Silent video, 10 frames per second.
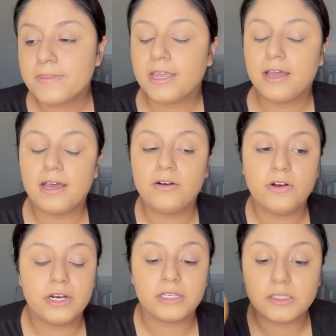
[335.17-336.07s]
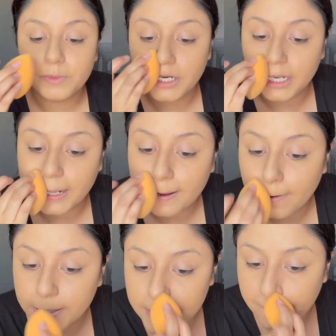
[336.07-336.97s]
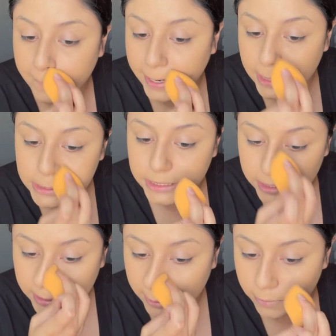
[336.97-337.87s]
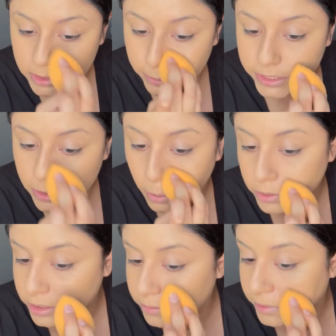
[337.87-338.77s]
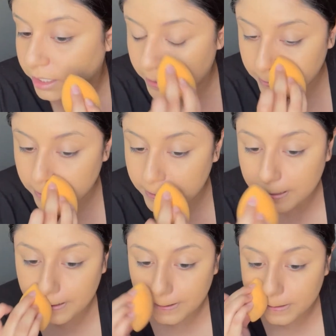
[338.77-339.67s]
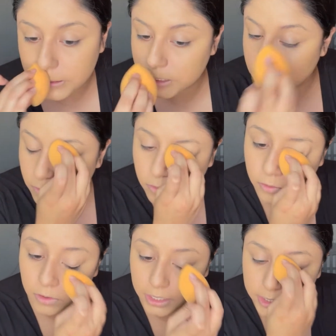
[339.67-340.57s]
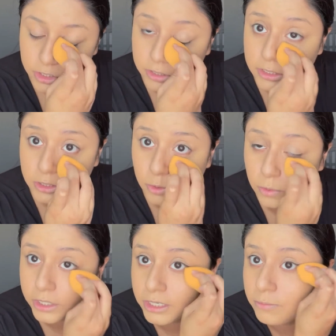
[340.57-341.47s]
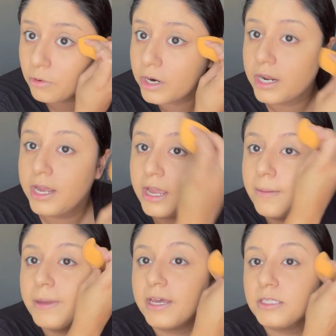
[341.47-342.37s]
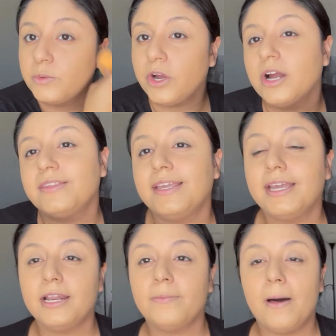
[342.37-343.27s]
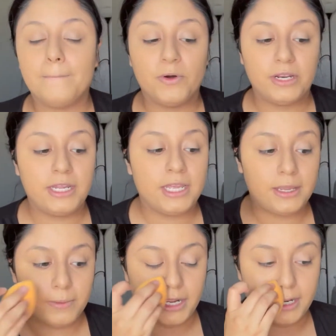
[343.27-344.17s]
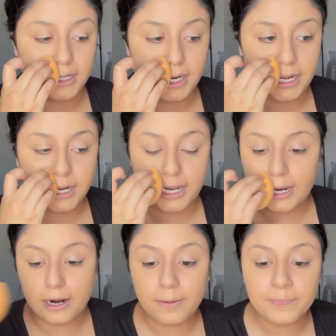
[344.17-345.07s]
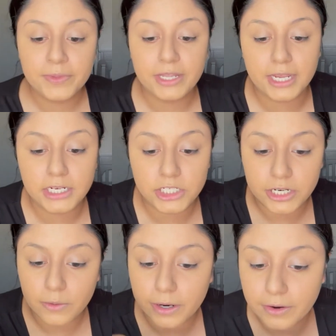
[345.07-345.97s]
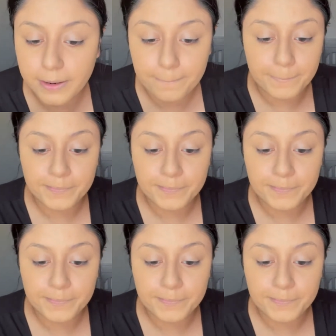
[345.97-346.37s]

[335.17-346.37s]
I don't know how to explain it. Like, it was amazing. Like, once we told him, like, you're not going to go to school, like, to this school anymore, because we are thinking about putting him in a daycare, like, in January.